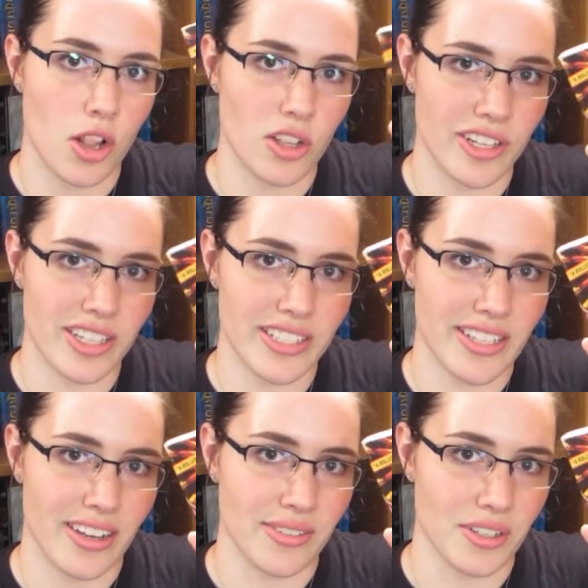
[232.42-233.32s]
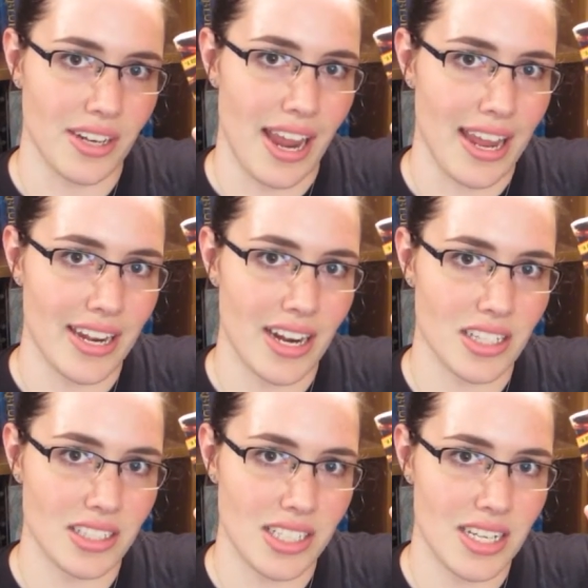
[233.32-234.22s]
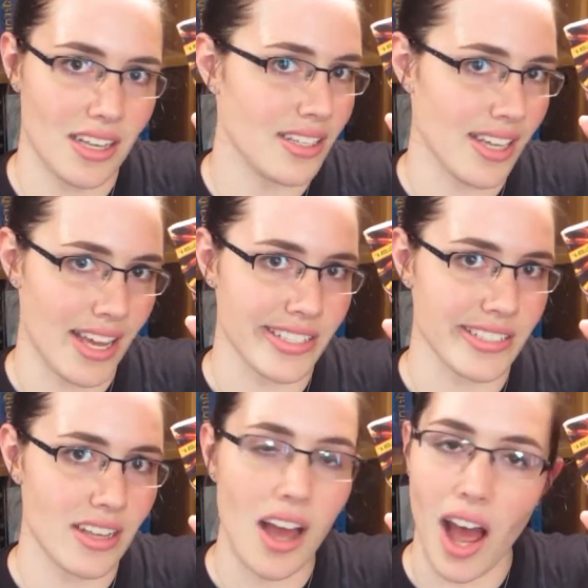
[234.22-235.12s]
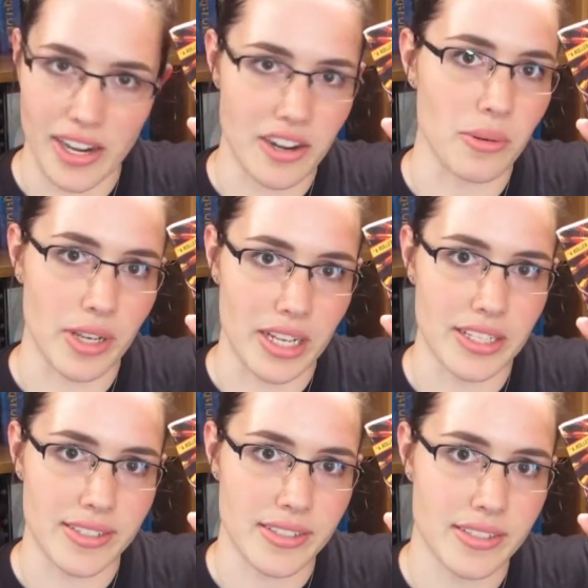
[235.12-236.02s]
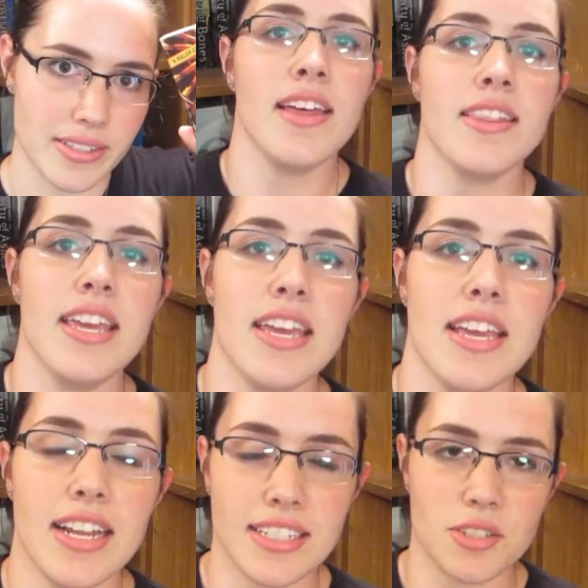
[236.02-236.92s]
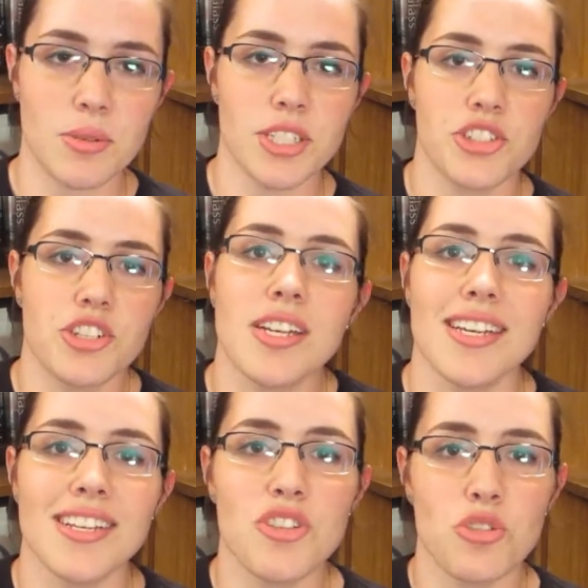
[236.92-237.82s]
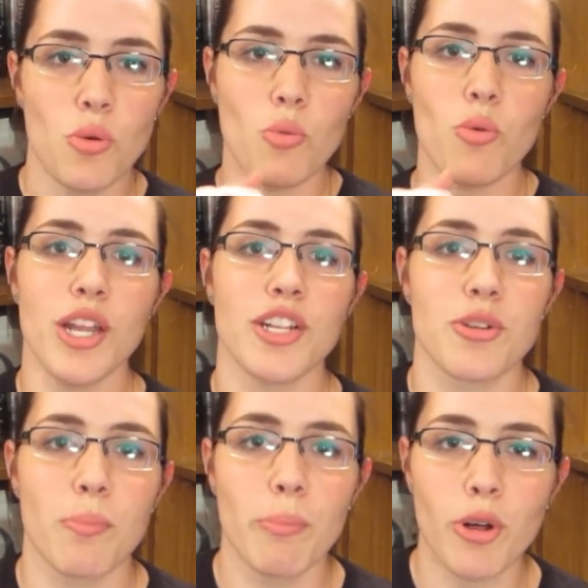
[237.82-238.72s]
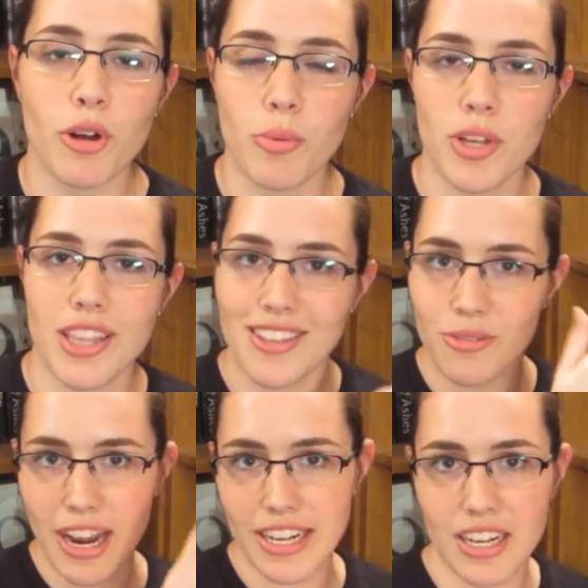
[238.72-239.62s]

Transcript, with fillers: Look at this cover. Ain't it ugly? Yes, I know it is. The next question is, which book with the red